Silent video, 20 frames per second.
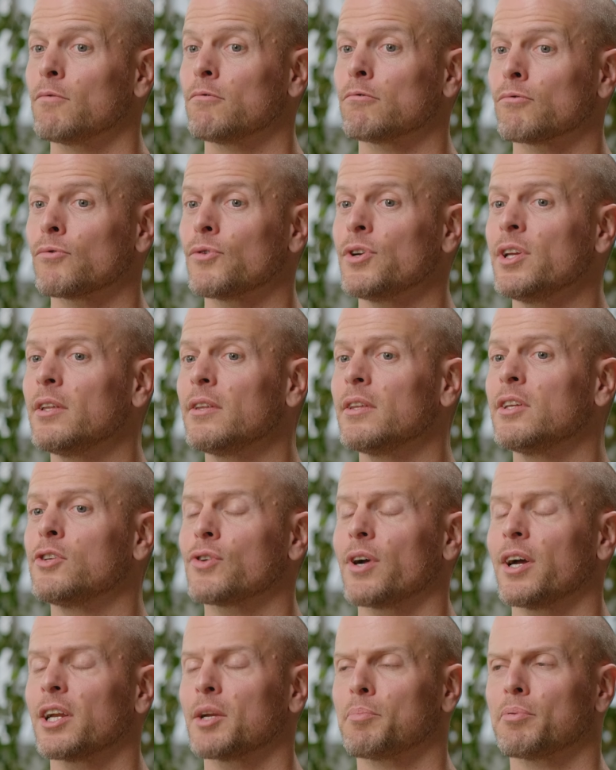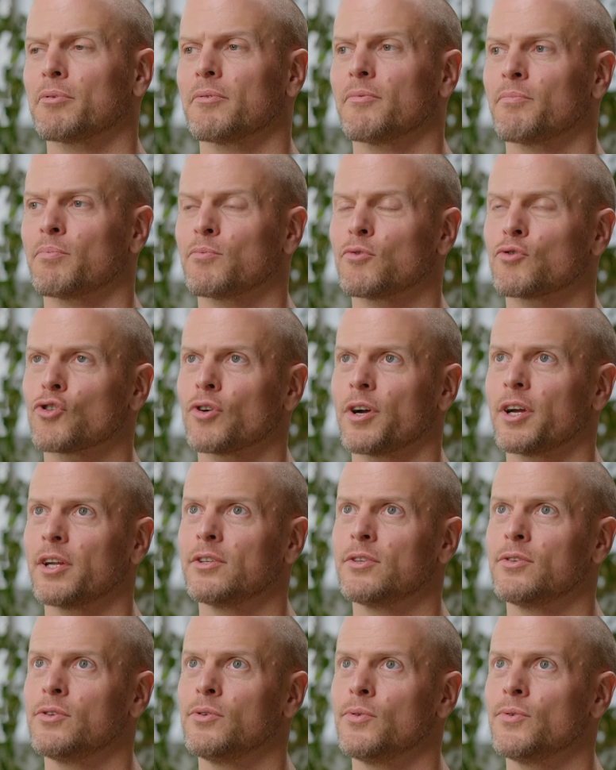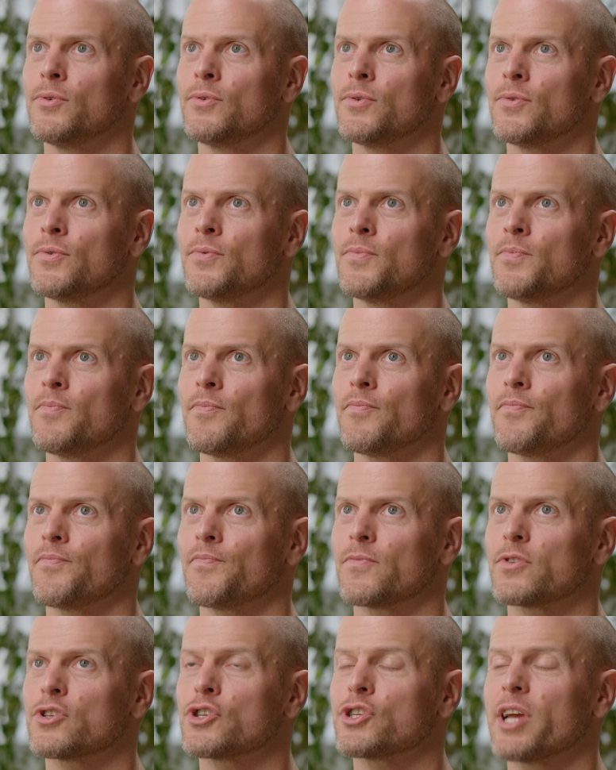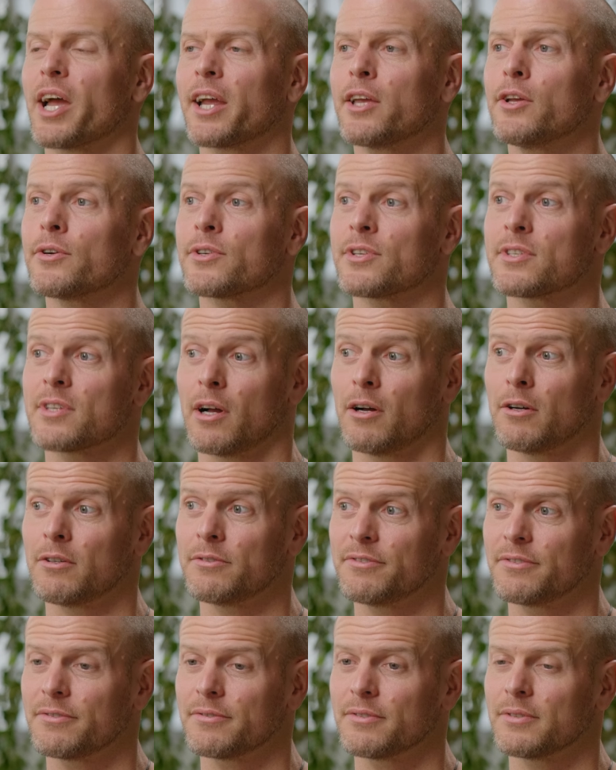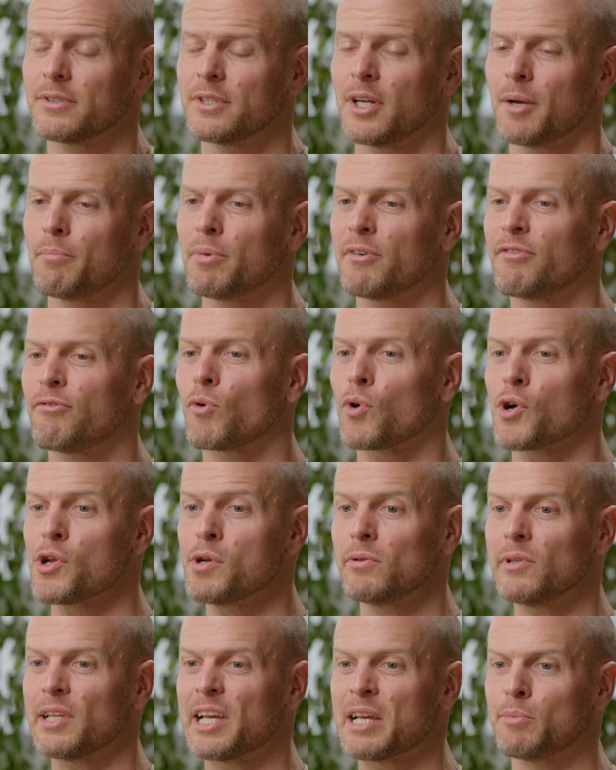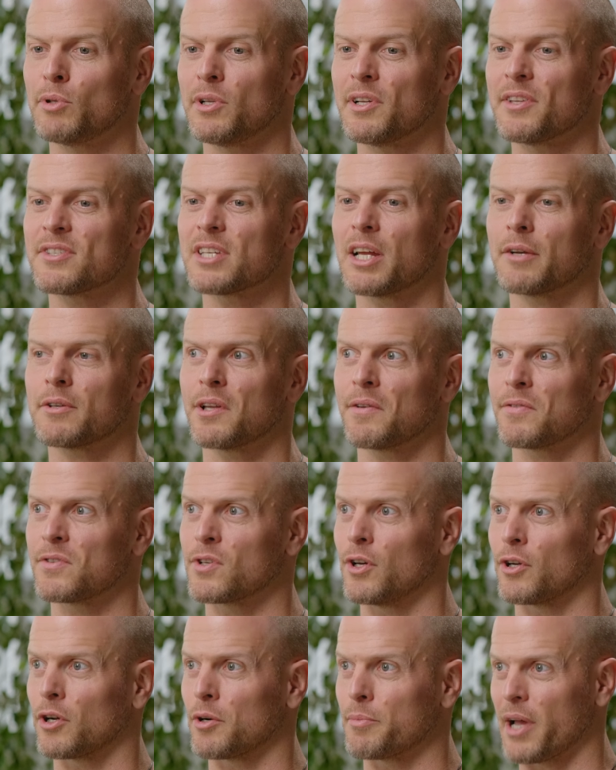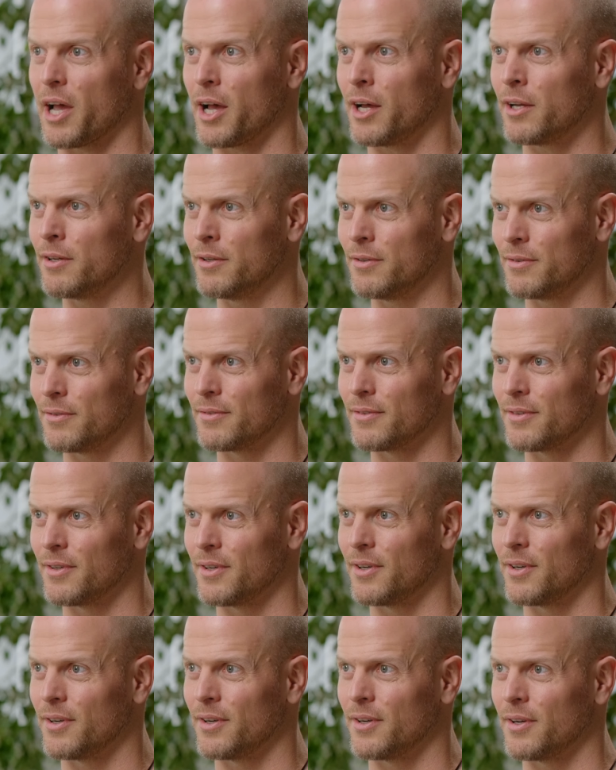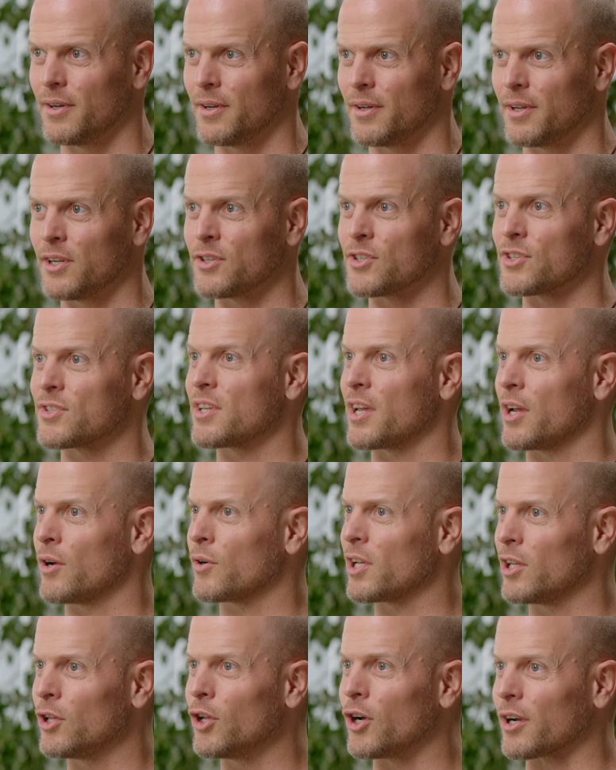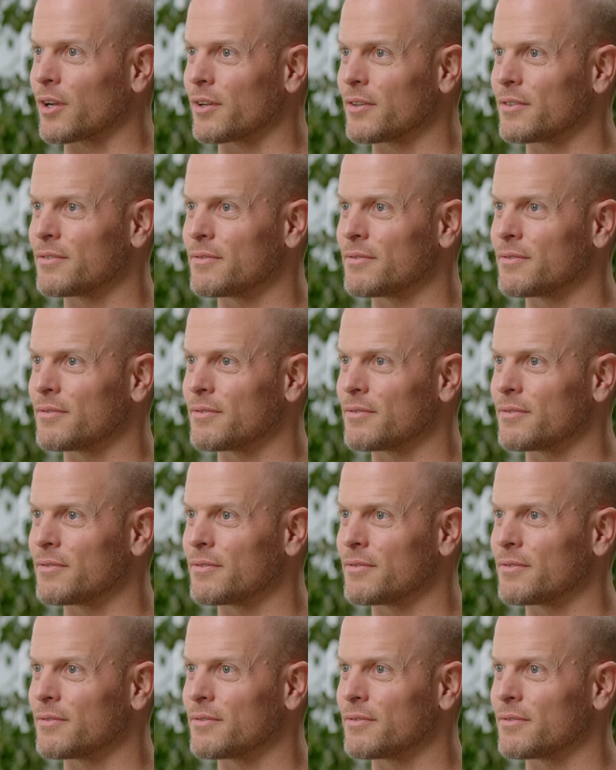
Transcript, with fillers: really trying to trying to check yourself mm-hmm. before you label incentives good or bad. Right. And just say, okay, look,